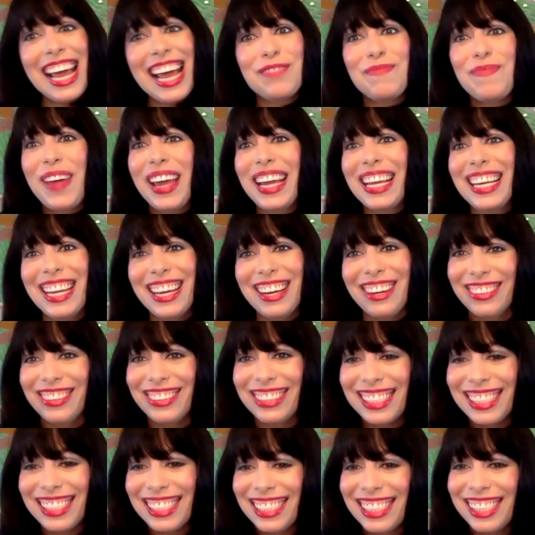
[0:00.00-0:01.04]
It's big news.
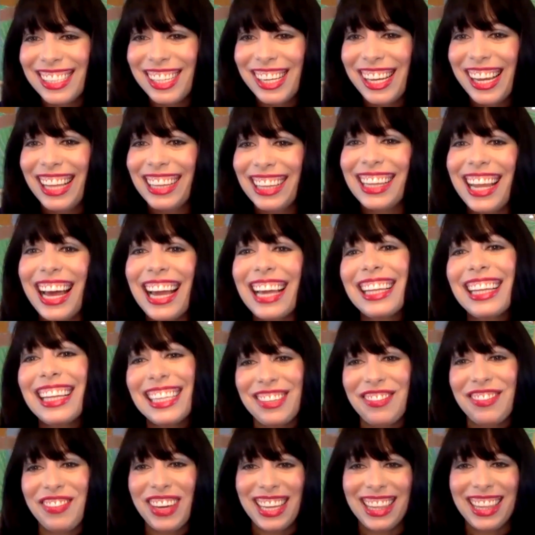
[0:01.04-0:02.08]
Likely to
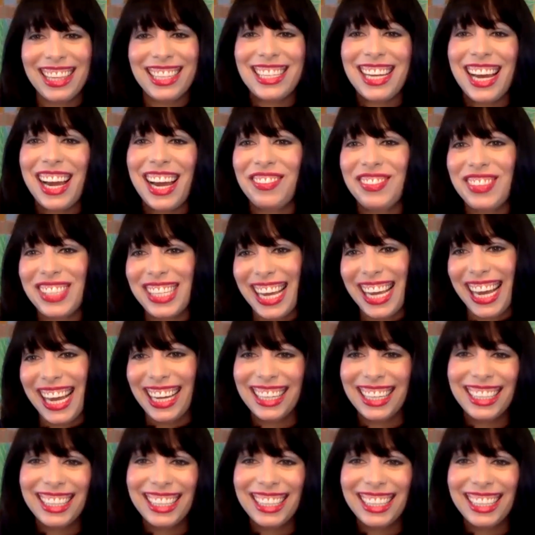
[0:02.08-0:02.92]
be in the Times again.